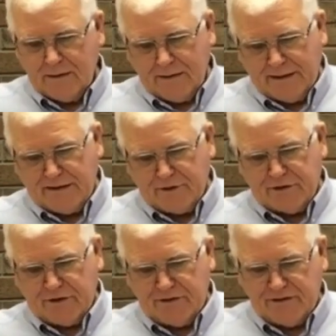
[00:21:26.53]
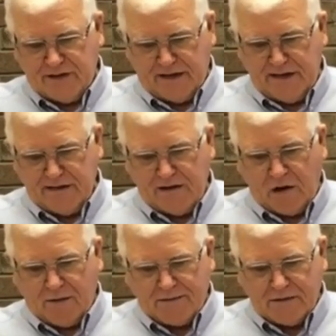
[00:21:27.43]
He goes on to say,
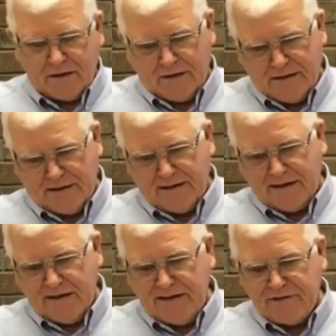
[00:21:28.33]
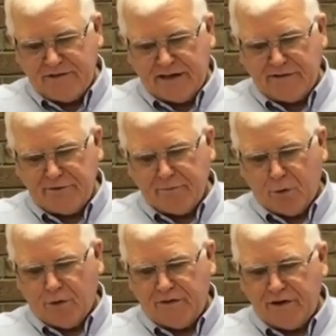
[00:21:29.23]
uh, at least there is
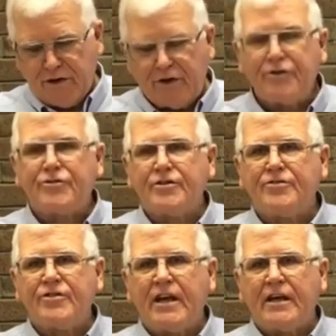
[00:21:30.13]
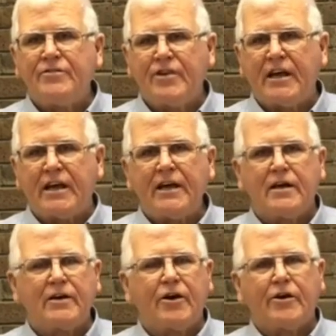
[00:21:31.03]
more than unison sing singing
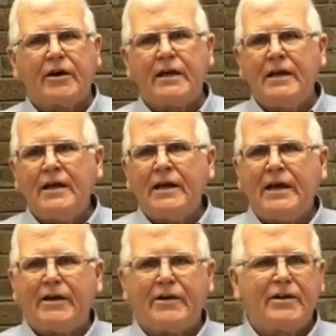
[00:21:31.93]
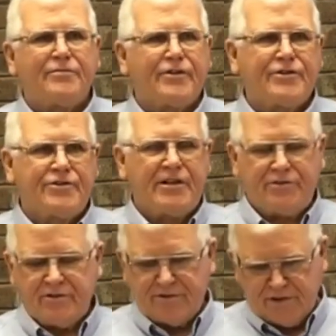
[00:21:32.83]
occurring here in a first
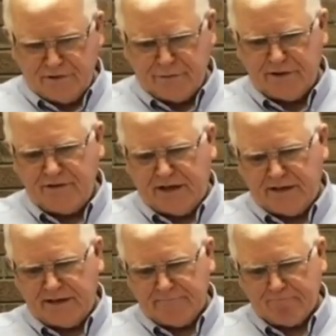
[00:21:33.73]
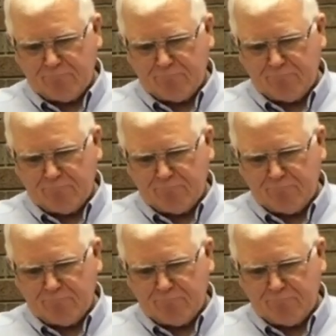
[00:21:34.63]
century setting.